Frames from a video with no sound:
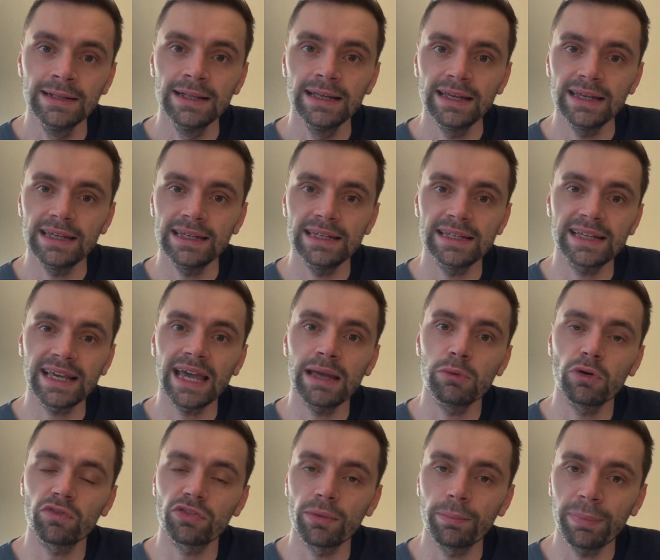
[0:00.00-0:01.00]
He came
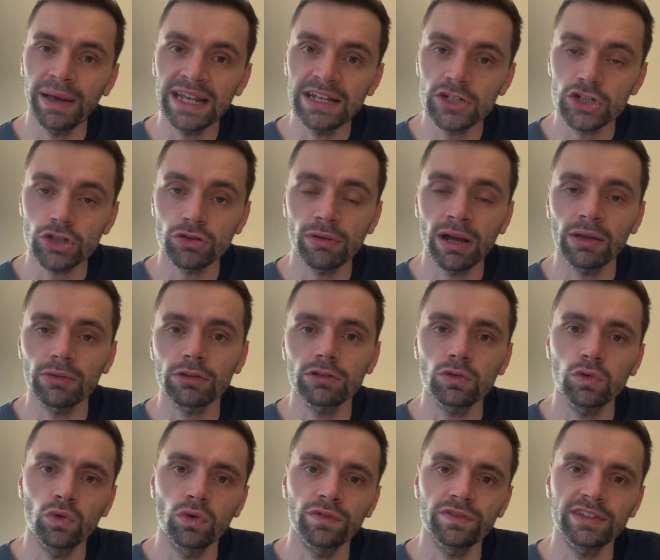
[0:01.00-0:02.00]
off the bench throughout the
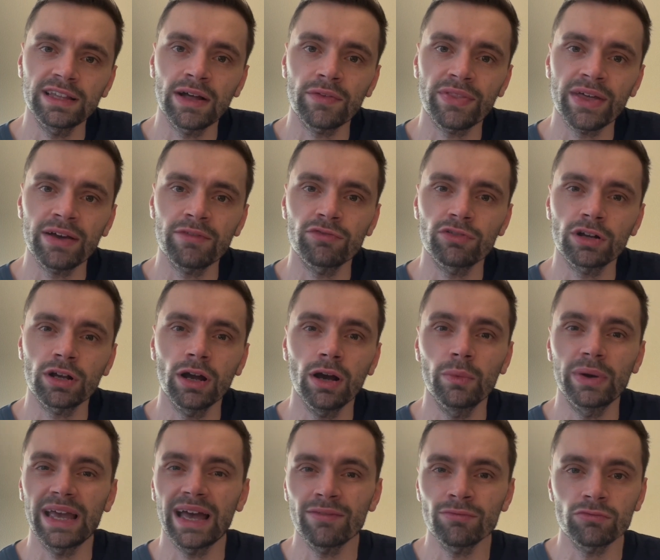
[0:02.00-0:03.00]
tour of South Africa.
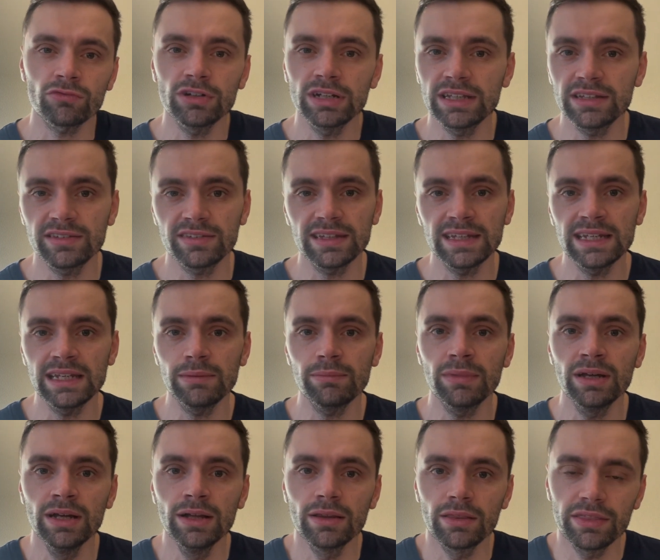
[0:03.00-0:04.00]
We haven't really seen
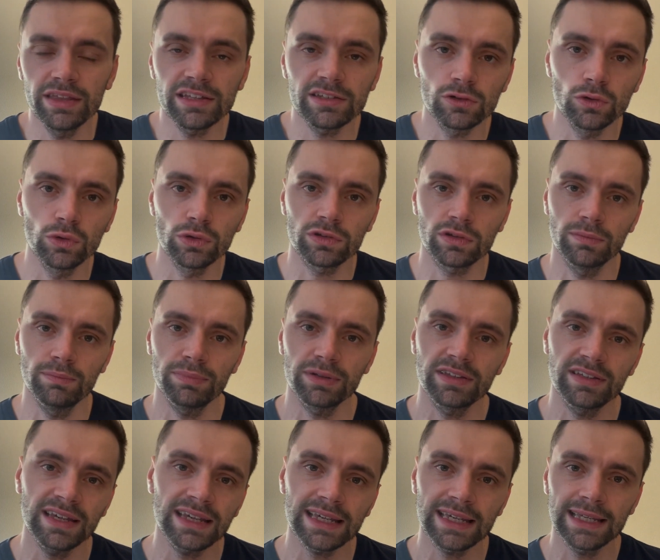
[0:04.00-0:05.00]
him this autumn
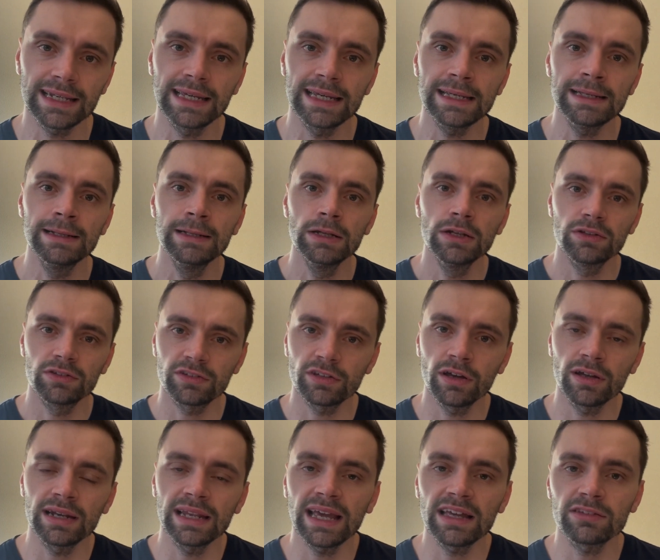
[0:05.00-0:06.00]
particularly.
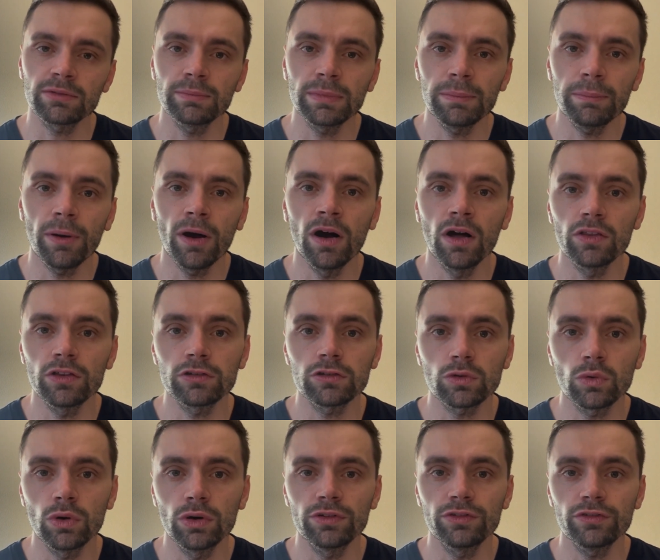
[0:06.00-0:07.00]
Certainly hasn't been part of the
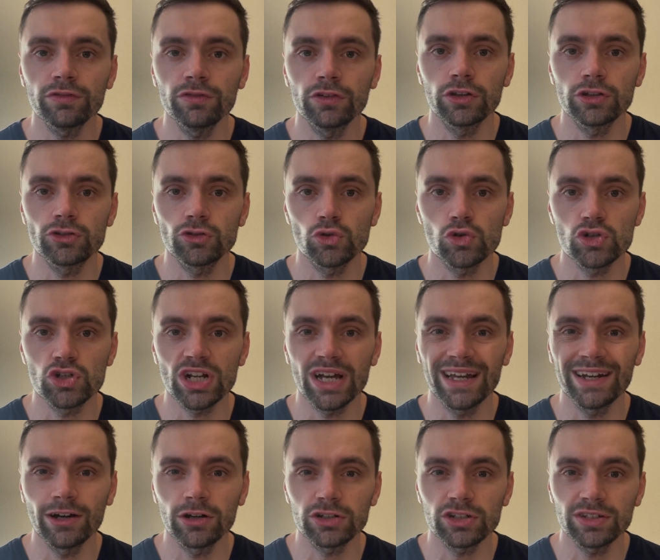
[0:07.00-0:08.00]
squad for Georgia
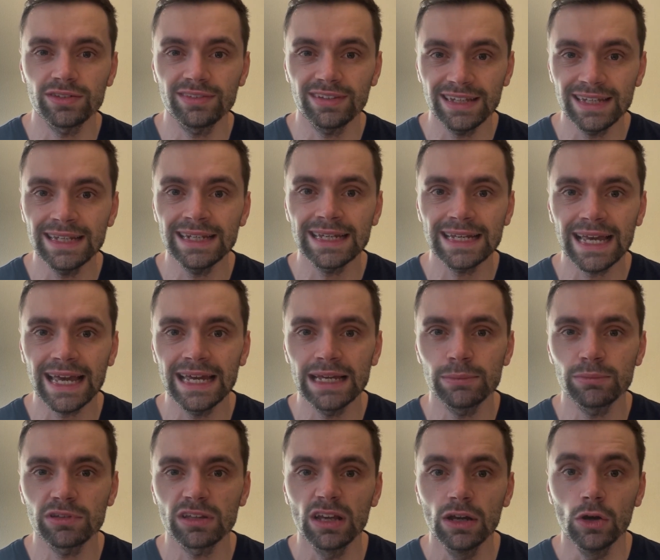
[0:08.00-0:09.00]
and Argentina
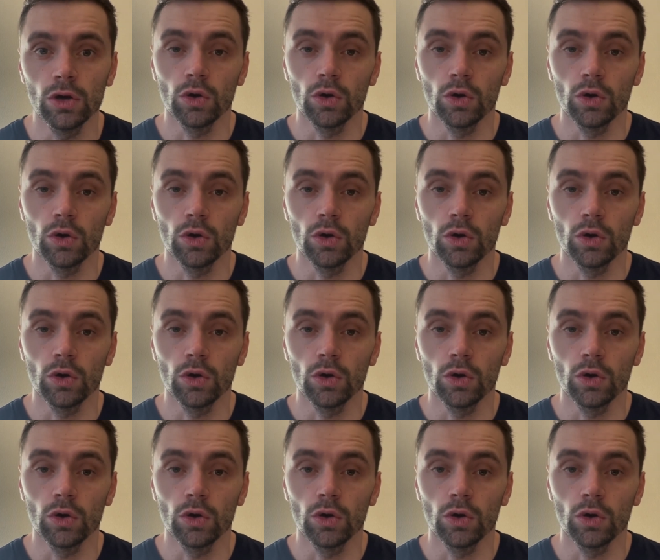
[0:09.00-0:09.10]
games.